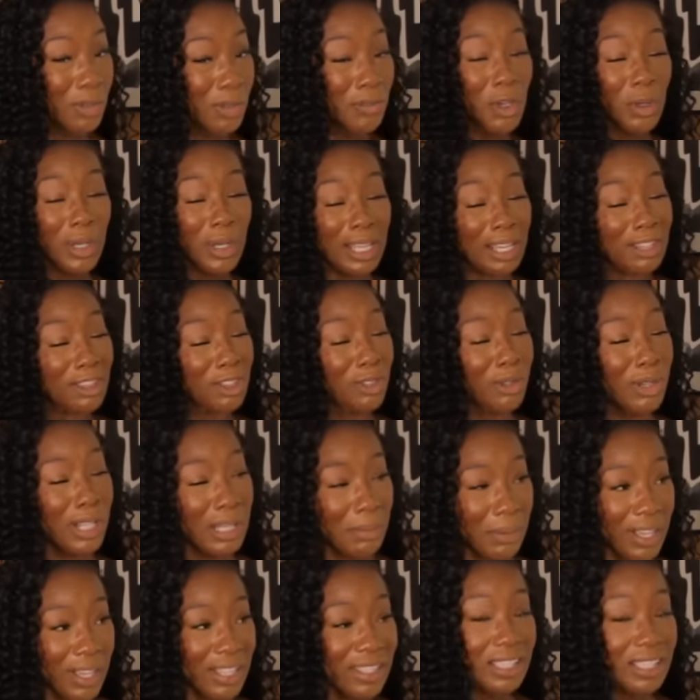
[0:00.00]
If you can get
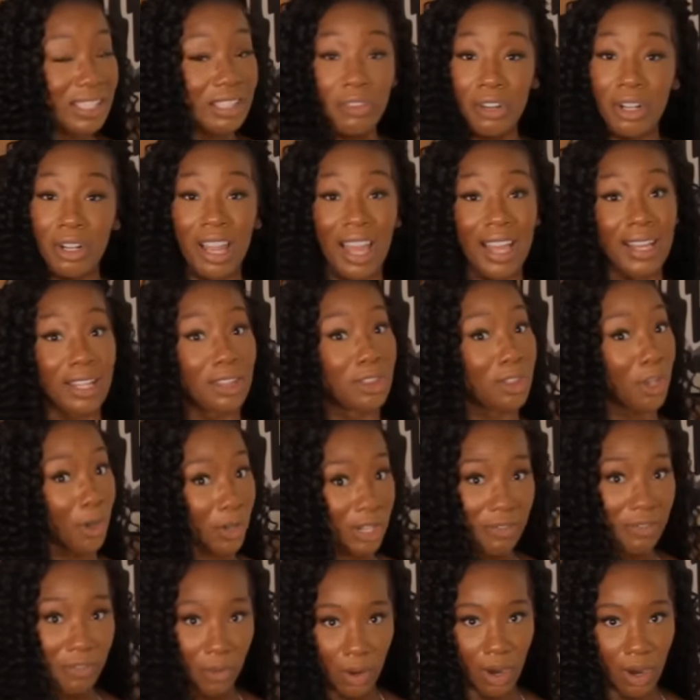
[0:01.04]
three pieces for like
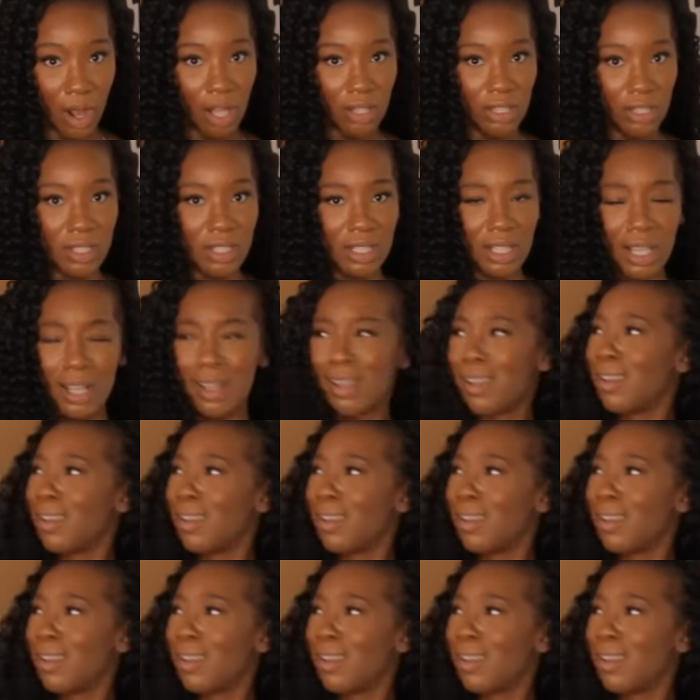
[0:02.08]
$34,